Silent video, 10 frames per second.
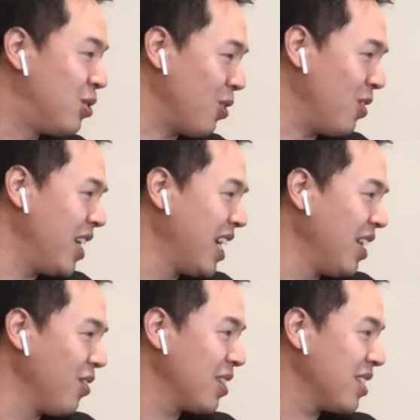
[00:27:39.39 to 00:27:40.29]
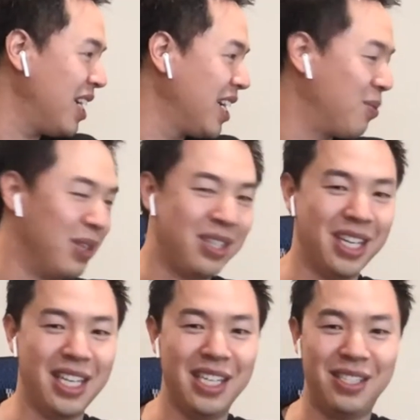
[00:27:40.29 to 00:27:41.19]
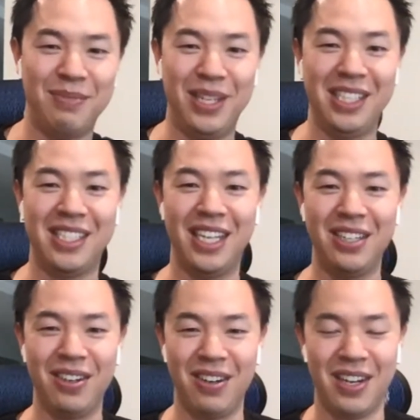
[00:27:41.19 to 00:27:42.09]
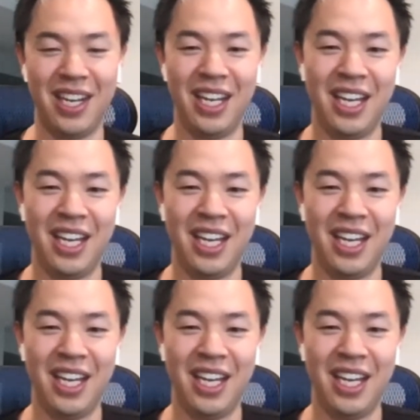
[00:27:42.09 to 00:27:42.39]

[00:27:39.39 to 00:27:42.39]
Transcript: adjourning, it looks like, which I guess means that you're